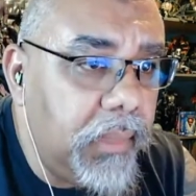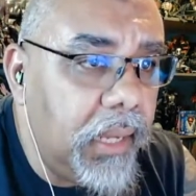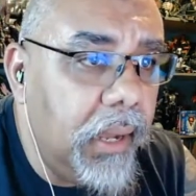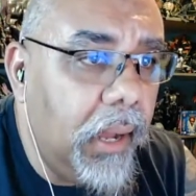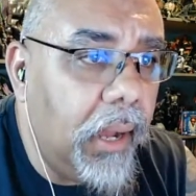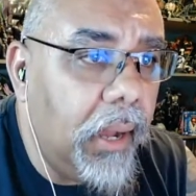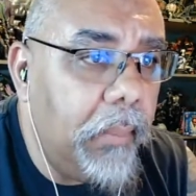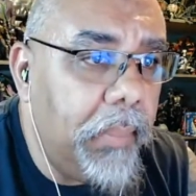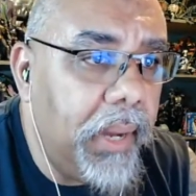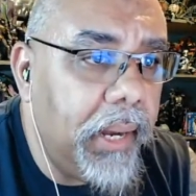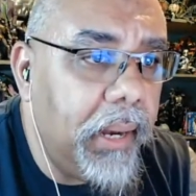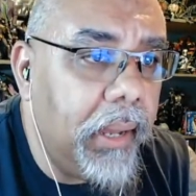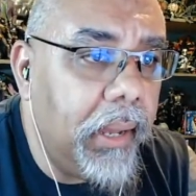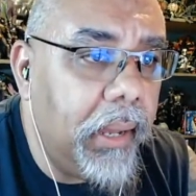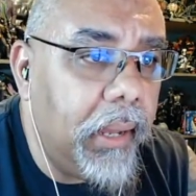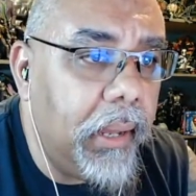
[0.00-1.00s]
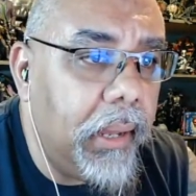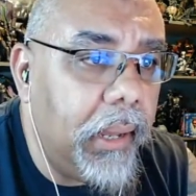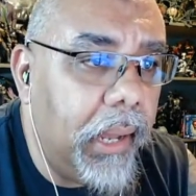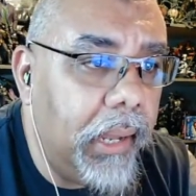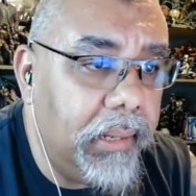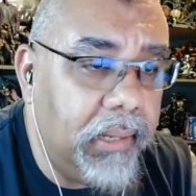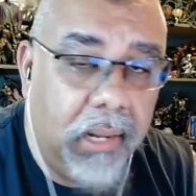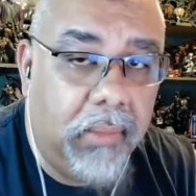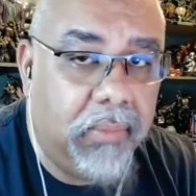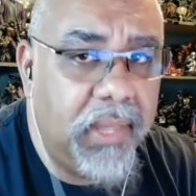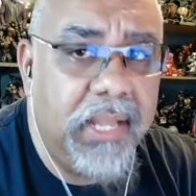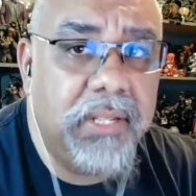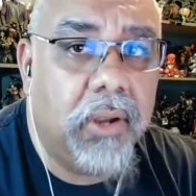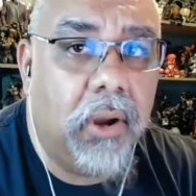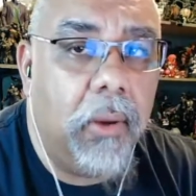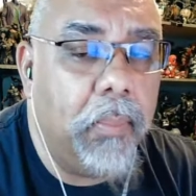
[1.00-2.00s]
Uh, but uh, I, you know,
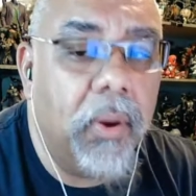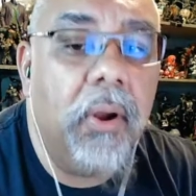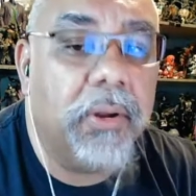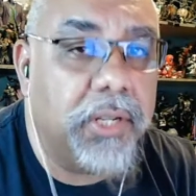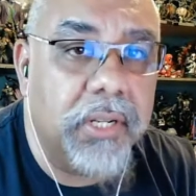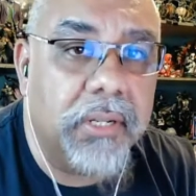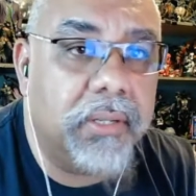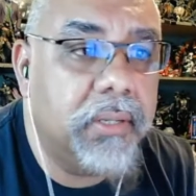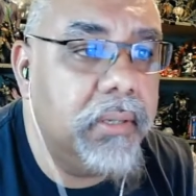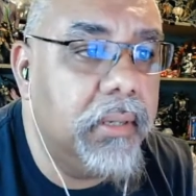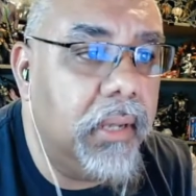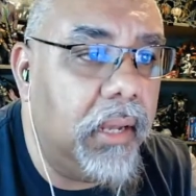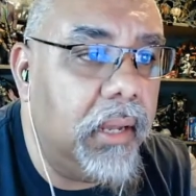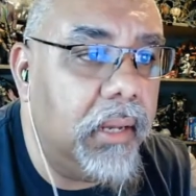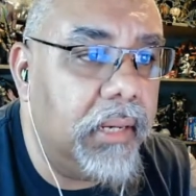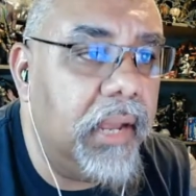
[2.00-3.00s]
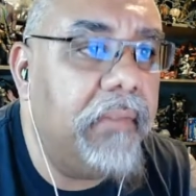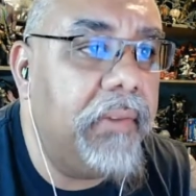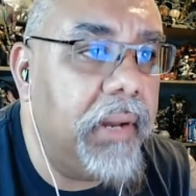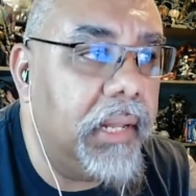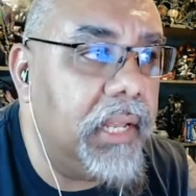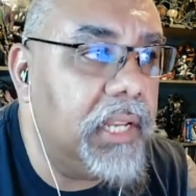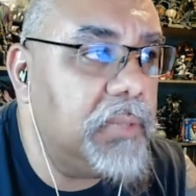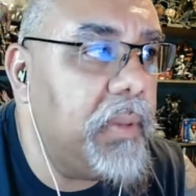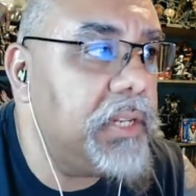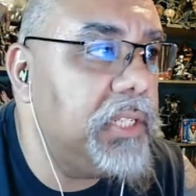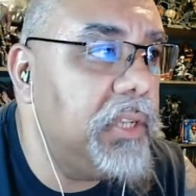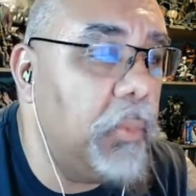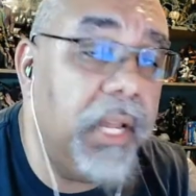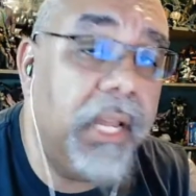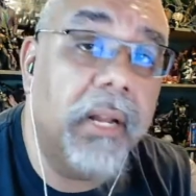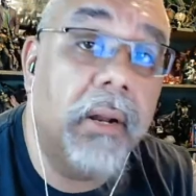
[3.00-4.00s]
these are a purchase, uh, definitely,
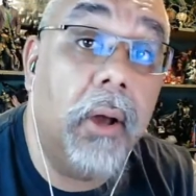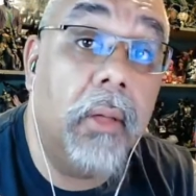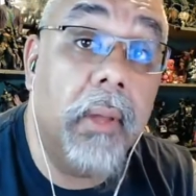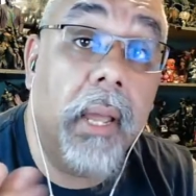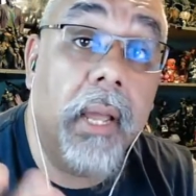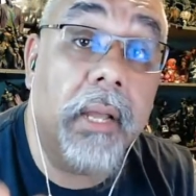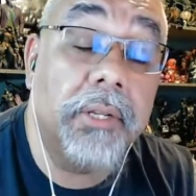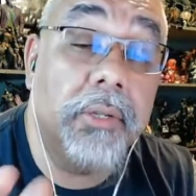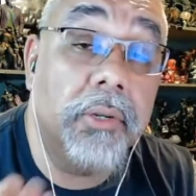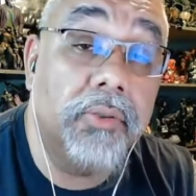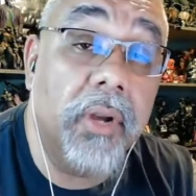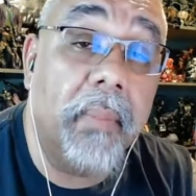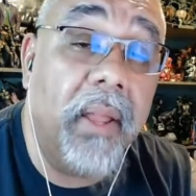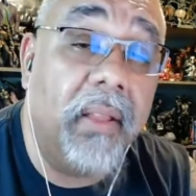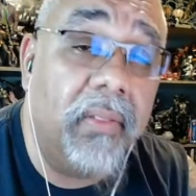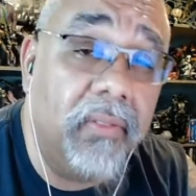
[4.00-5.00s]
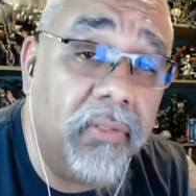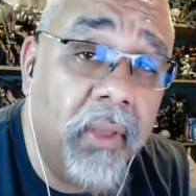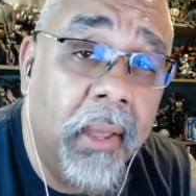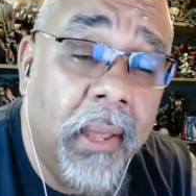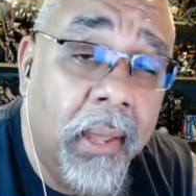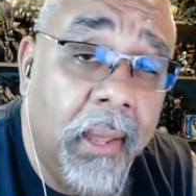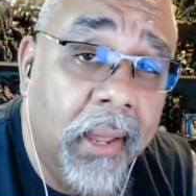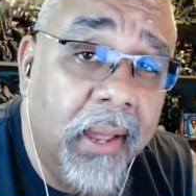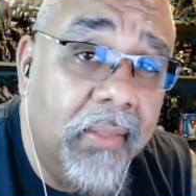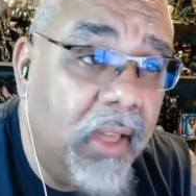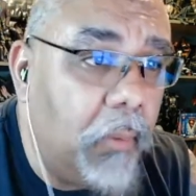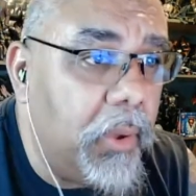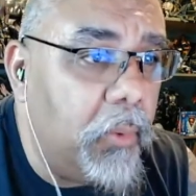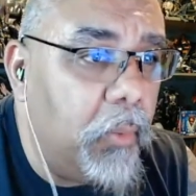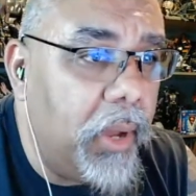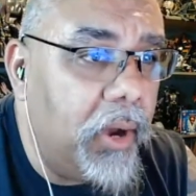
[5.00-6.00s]
especially when you get all the extra trimmings
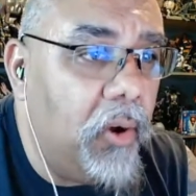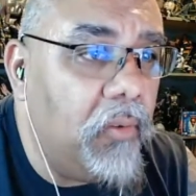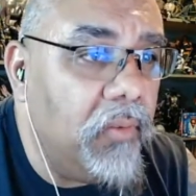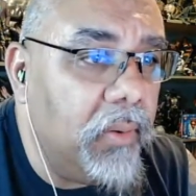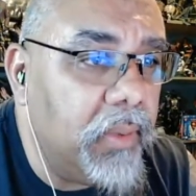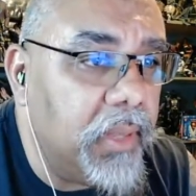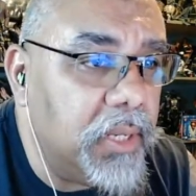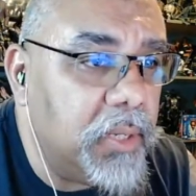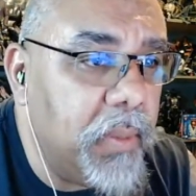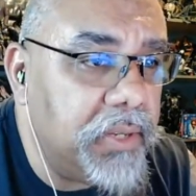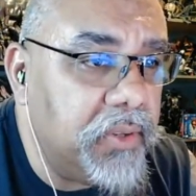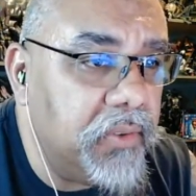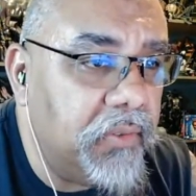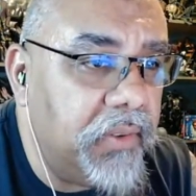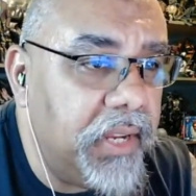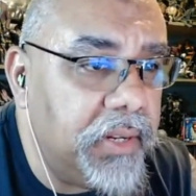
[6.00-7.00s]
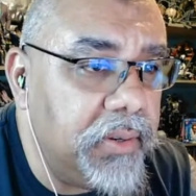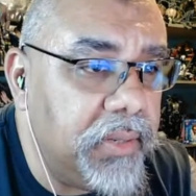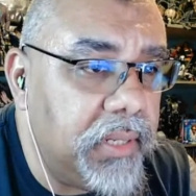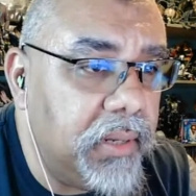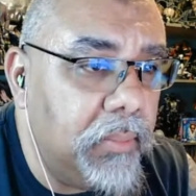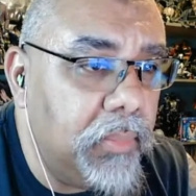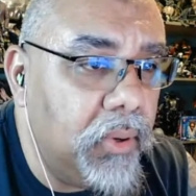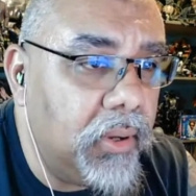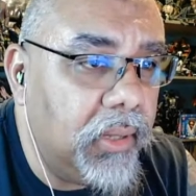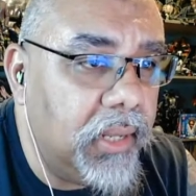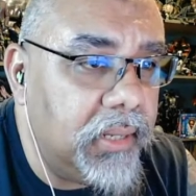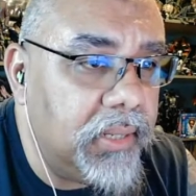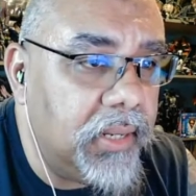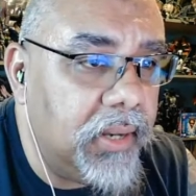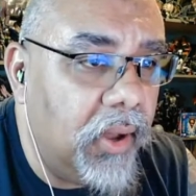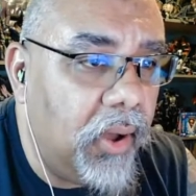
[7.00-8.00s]
that we went over with the special features and the
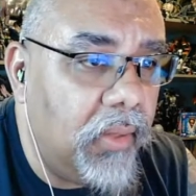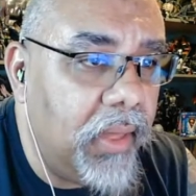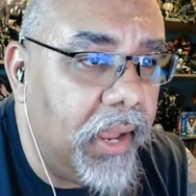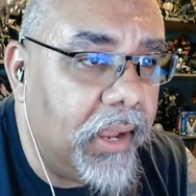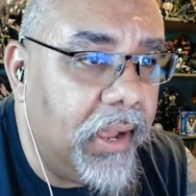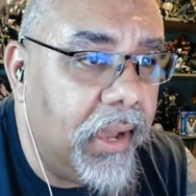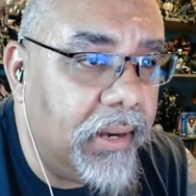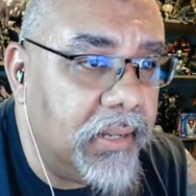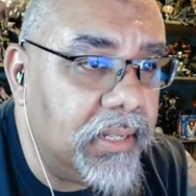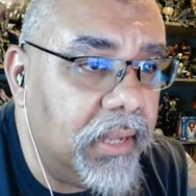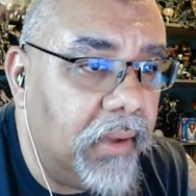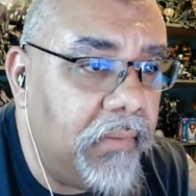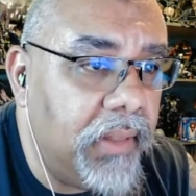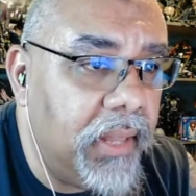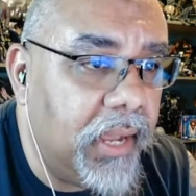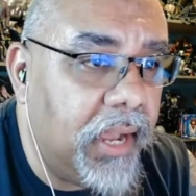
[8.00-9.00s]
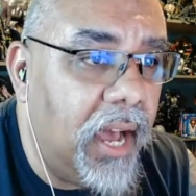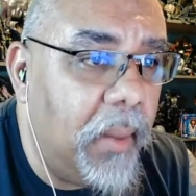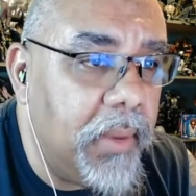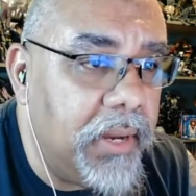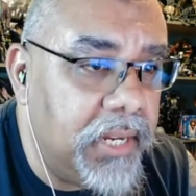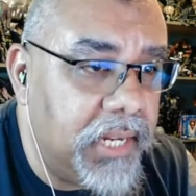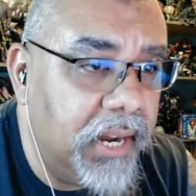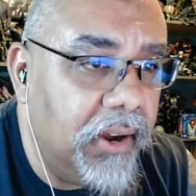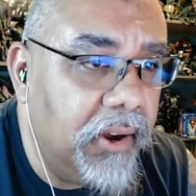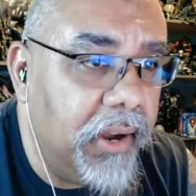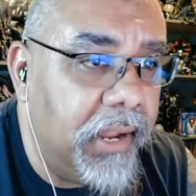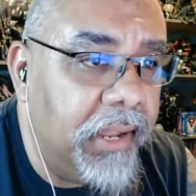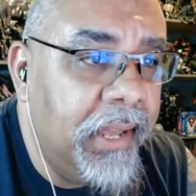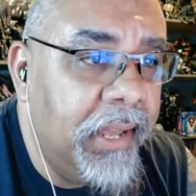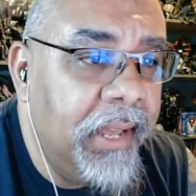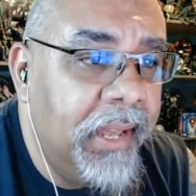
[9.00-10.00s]
booklets and all that kind of stuff and the commentary.